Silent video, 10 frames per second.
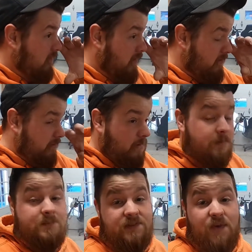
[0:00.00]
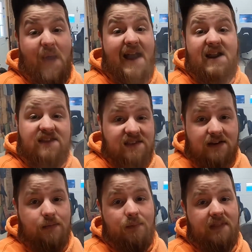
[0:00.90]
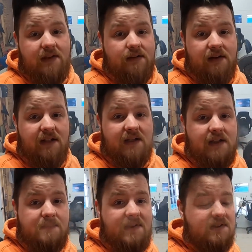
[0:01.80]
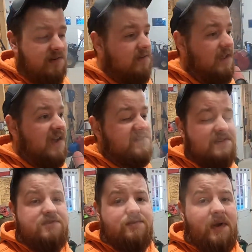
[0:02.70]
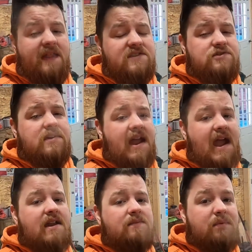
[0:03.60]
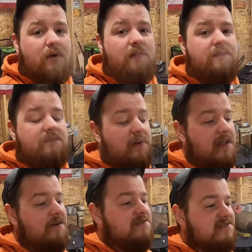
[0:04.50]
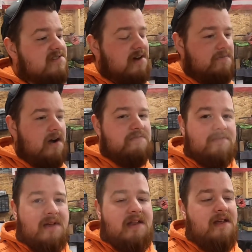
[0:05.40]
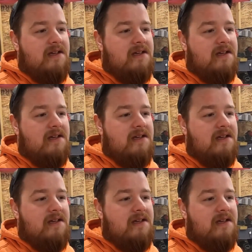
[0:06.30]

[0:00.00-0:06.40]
I don't know, do anything with it really. I mean, yes, there's a way that you can pull the videos and stuff off from it.